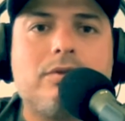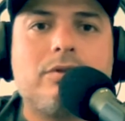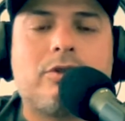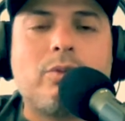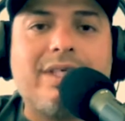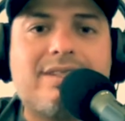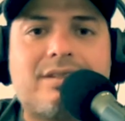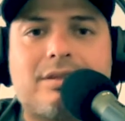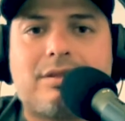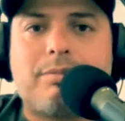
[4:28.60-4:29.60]

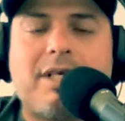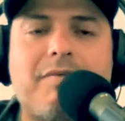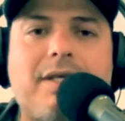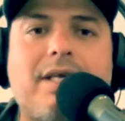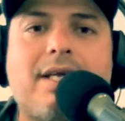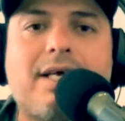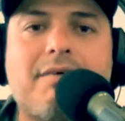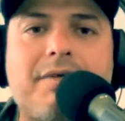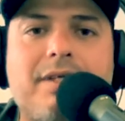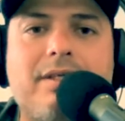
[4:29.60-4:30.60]
sweets, maybe not
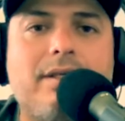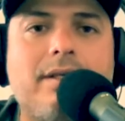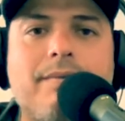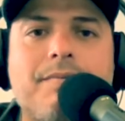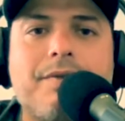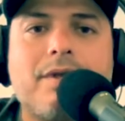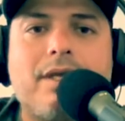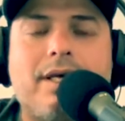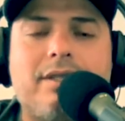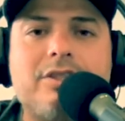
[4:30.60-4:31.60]
having
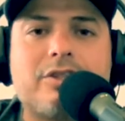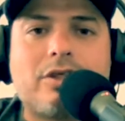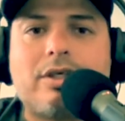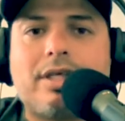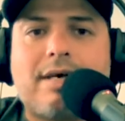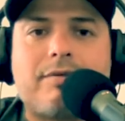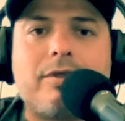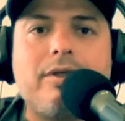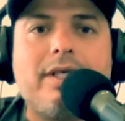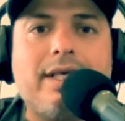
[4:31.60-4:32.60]
a dessert after
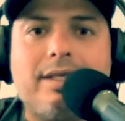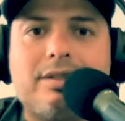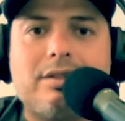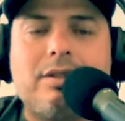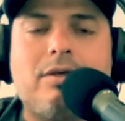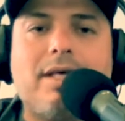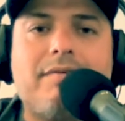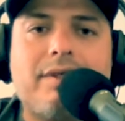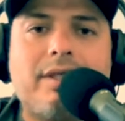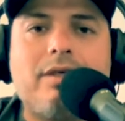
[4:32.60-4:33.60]
you eat. You know,
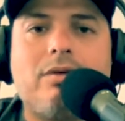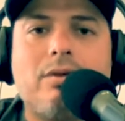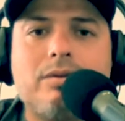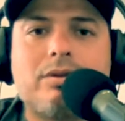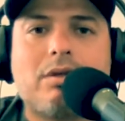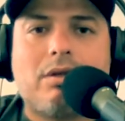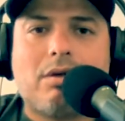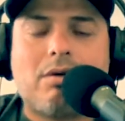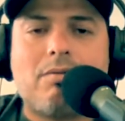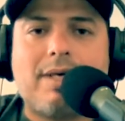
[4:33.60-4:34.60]
everything goes a
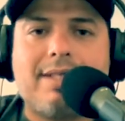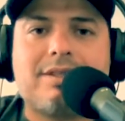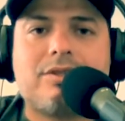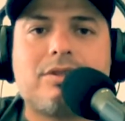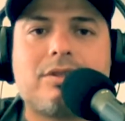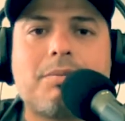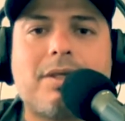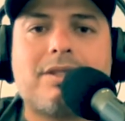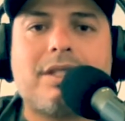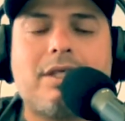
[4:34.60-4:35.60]
long ways. It's just
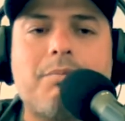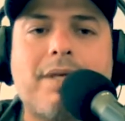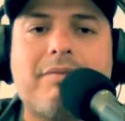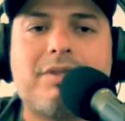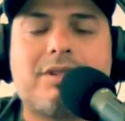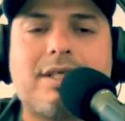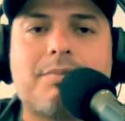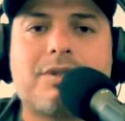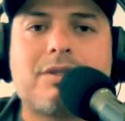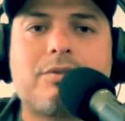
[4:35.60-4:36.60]
about taking baby
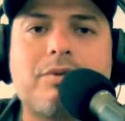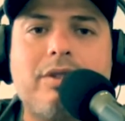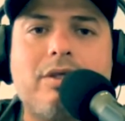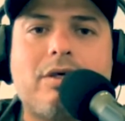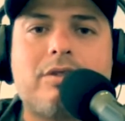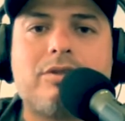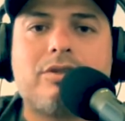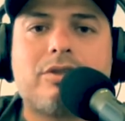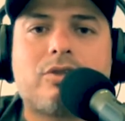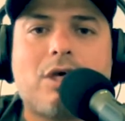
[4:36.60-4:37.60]
steps. It's really hard to
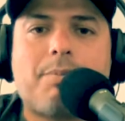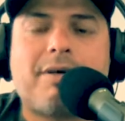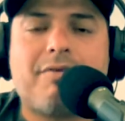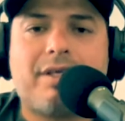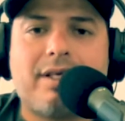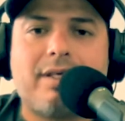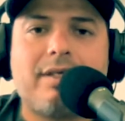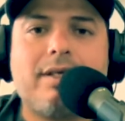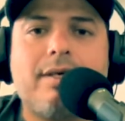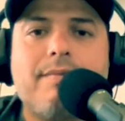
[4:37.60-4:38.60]
just drop everything
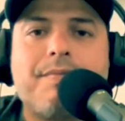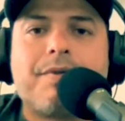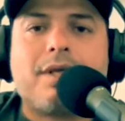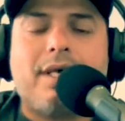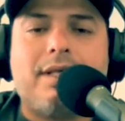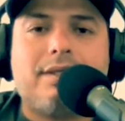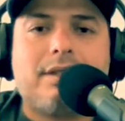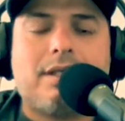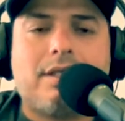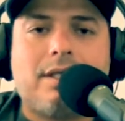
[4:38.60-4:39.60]
and
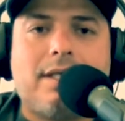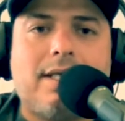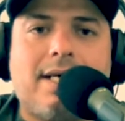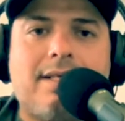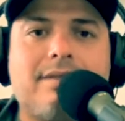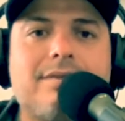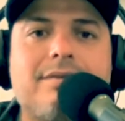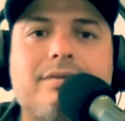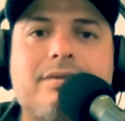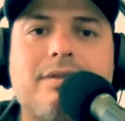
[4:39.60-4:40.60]
uh, and not,
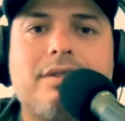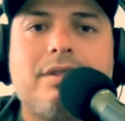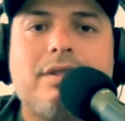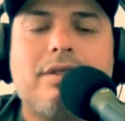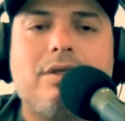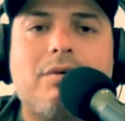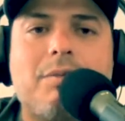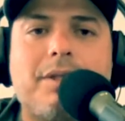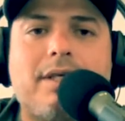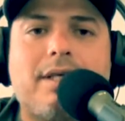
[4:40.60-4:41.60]
you know what I
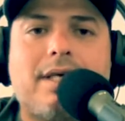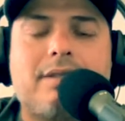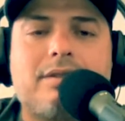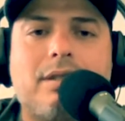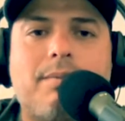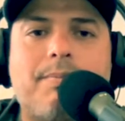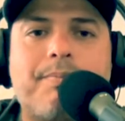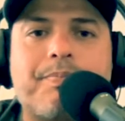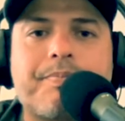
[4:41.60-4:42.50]
mean, and not um